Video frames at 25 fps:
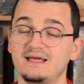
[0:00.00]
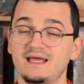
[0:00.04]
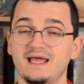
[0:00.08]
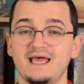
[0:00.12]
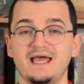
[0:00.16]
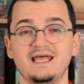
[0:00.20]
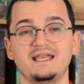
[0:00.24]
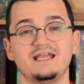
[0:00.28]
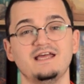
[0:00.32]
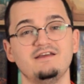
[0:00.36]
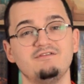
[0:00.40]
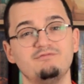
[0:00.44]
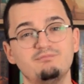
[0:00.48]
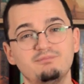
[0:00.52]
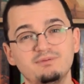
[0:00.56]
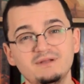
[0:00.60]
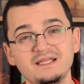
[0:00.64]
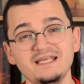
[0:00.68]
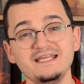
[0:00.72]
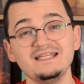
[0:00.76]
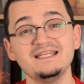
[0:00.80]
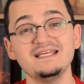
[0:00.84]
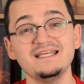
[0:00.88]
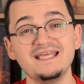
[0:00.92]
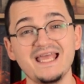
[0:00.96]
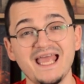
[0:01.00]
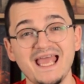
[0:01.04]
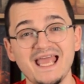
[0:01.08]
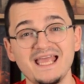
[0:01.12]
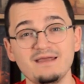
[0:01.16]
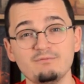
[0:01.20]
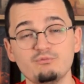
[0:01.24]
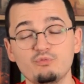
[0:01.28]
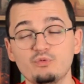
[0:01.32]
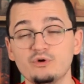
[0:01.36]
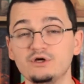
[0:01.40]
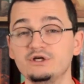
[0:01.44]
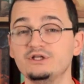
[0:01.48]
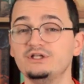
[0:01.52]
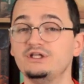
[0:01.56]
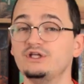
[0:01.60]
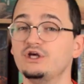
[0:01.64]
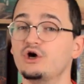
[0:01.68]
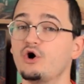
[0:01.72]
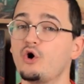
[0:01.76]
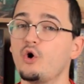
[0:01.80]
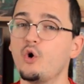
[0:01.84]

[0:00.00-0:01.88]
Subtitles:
and I've played a game where the